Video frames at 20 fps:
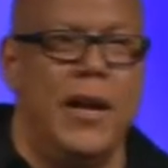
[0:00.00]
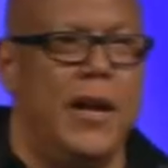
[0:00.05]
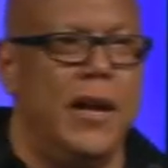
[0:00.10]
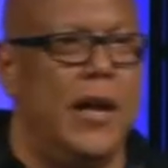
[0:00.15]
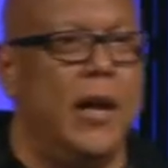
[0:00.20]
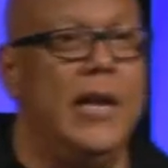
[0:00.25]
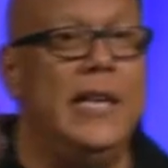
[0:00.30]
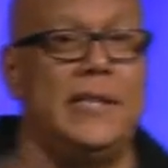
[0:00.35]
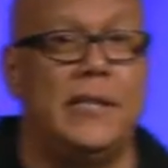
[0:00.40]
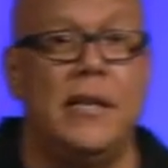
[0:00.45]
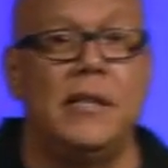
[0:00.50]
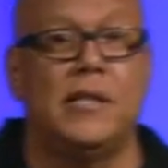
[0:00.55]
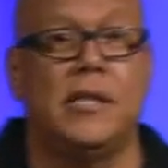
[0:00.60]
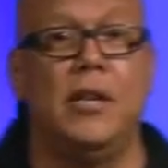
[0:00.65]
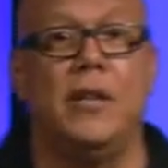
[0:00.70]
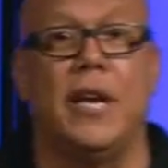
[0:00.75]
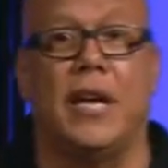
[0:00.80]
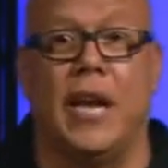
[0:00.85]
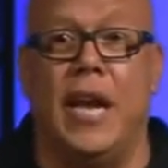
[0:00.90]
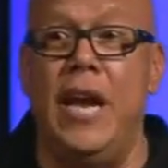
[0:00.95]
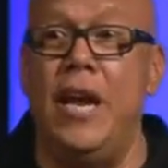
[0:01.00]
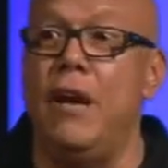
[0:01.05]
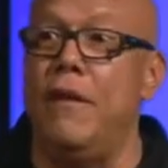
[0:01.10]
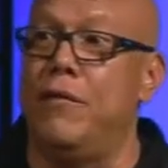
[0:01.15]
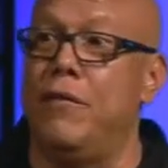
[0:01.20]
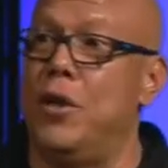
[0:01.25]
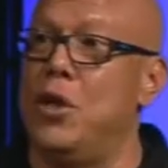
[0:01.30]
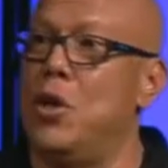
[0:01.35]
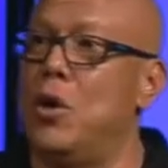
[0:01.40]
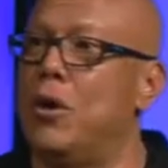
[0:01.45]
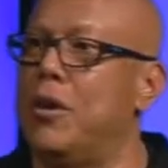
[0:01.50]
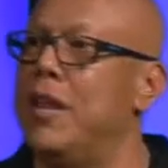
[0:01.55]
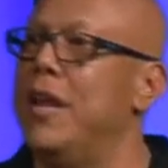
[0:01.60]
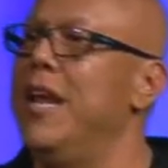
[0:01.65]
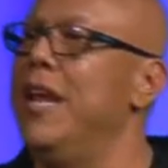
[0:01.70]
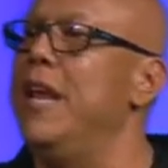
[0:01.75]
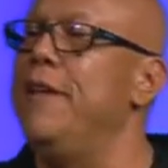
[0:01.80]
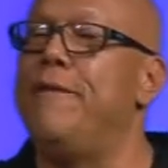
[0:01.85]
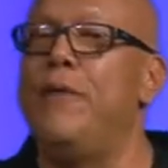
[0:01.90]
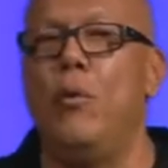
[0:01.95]
he says to the king of the north,
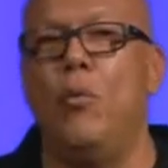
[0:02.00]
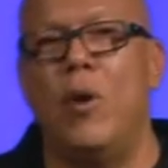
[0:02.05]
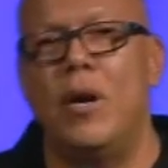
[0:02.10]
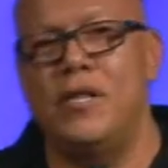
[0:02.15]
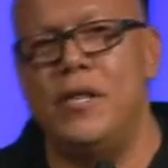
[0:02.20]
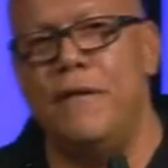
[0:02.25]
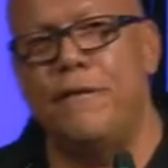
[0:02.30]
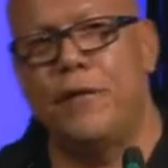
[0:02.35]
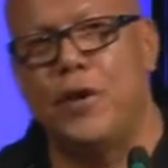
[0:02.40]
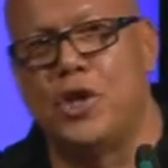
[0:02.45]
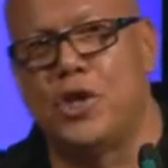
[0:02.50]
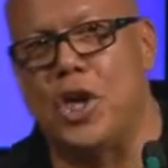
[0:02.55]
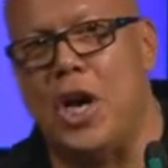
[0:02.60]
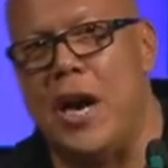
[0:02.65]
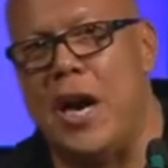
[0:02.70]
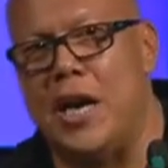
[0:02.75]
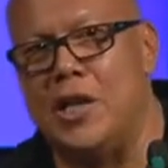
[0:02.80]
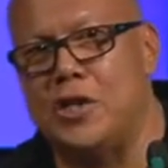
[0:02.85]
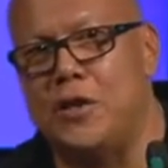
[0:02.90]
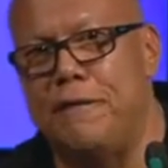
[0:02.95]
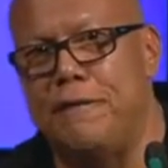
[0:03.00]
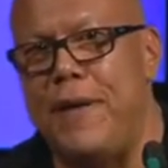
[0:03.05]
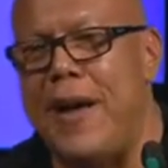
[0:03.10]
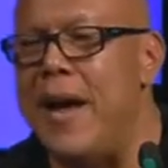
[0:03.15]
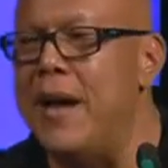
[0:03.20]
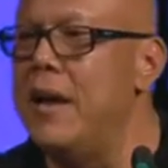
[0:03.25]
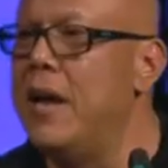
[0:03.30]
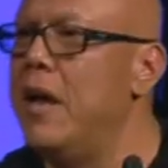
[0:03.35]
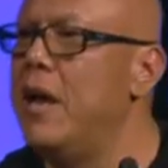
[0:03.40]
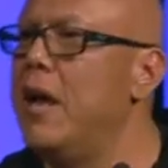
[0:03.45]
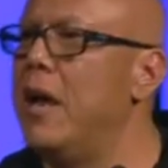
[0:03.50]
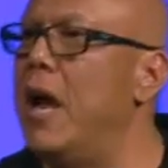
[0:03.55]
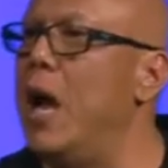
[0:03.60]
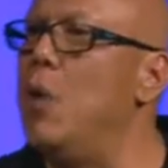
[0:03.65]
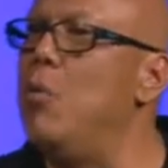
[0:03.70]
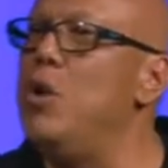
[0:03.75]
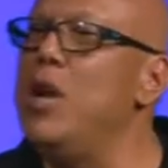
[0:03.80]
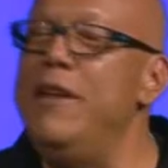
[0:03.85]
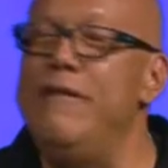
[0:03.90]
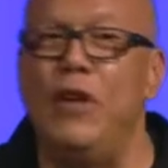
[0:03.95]
If it wasn't for Jehoshaphat, I
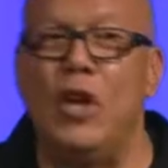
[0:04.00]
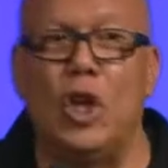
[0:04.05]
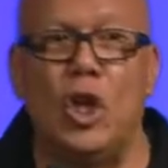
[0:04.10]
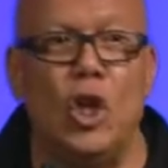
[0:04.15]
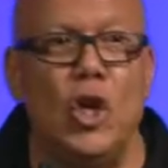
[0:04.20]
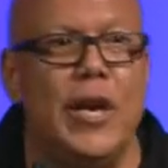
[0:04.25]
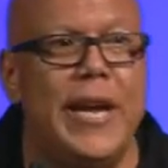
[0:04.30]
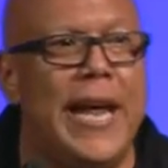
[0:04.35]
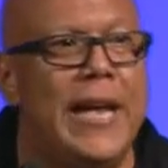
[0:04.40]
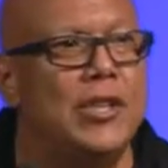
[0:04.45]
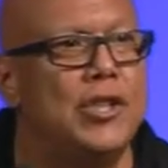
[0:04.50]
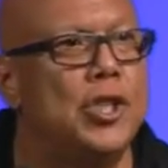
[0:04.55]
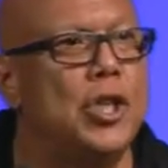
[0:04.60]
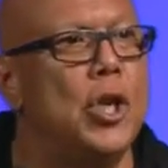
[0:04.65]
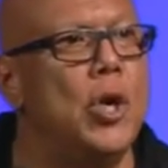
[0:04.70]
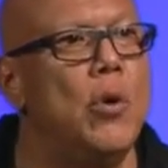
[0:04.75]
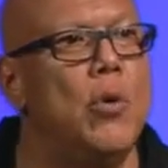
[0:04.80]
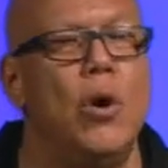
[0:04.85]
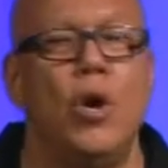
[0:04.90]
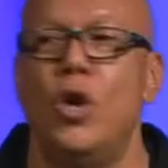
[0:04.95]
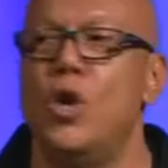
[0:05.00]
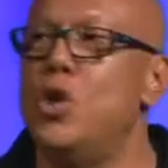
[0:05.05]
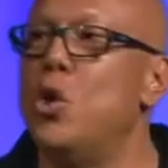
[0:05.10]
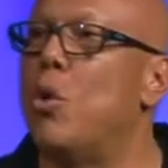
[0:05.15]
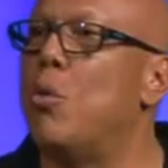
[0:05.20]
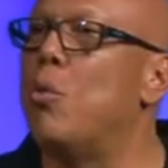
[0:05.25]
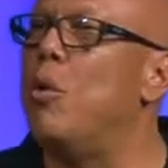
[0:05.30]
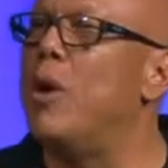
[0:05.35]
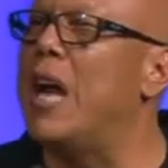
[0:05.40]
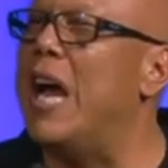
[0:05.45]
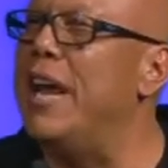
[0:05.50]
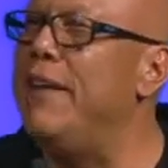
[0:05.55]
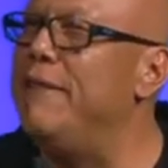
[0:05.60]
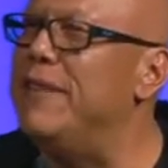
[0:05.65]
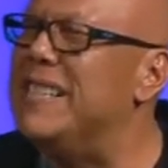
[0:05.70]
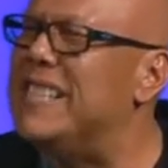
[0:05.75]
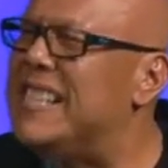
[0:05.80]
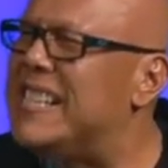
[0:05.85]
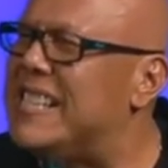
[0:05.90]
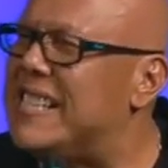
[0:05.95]
wouldn't even look at you, nor would I even
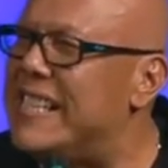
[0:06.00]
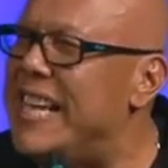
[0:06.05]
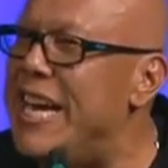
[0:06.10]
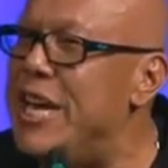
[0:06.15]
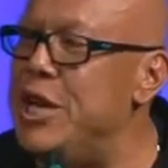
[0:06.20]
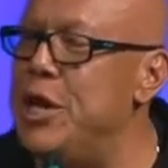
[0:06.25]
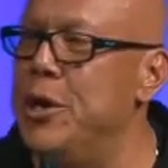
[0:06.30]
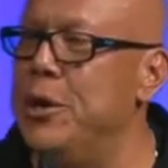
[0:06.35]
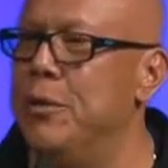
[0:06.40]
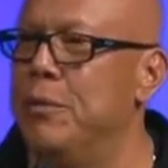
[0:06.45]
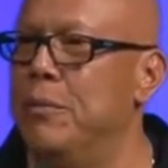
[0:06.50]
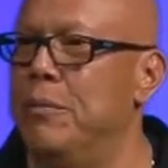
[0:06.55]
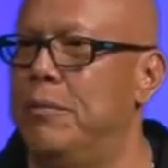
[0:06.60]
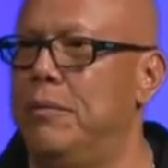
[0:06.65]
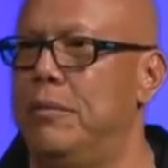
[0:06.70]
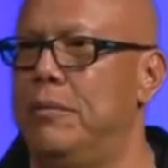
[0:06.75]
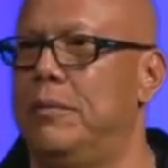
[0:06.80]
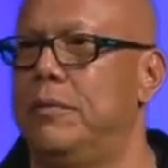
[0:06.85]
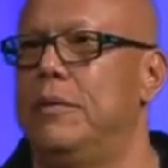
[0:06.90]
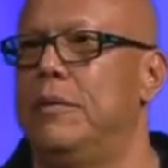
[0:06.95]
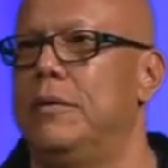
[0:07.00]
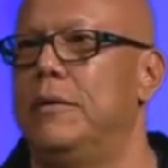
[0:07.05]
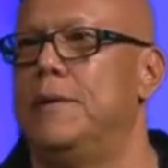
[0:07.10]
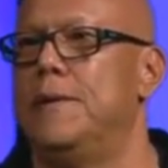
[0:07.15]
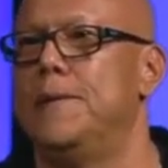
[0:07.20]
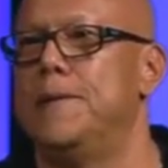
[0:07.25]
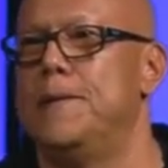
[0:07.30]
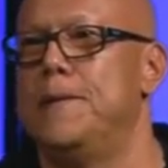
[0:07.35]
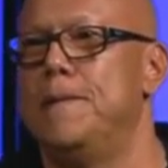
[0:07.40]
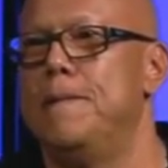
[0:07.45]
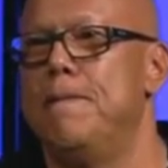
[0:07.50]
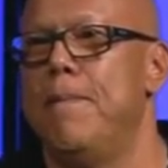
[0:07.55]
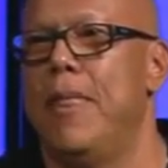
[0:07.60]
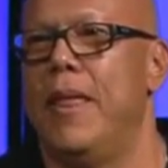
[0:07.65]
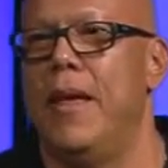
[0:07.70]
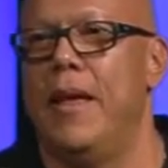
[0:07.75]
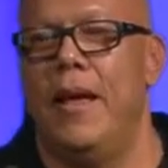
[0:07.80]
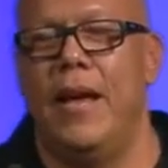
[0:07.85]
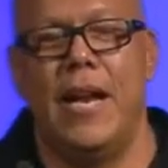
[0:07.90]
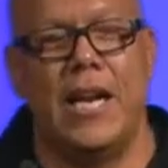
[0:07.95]
see you.
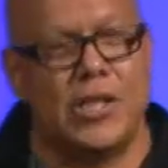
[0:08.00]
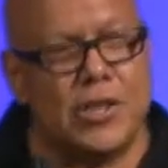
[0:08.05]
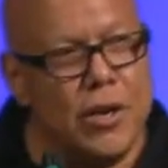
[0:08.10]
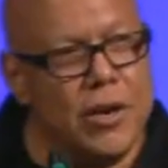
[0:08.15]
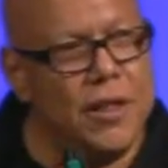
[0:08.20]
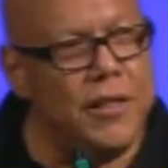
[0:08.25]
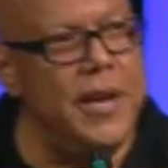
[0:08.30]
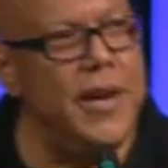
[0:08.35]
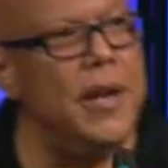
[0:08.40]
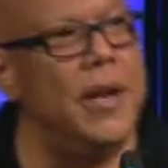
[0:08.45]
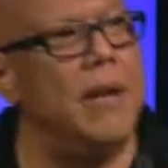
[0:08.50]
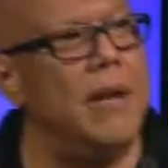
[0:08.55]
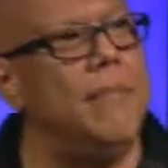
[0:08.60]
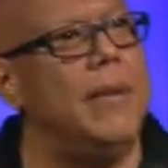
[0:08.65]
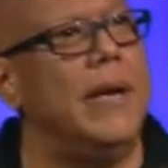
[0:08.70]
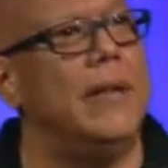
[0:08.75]
And I started thinking about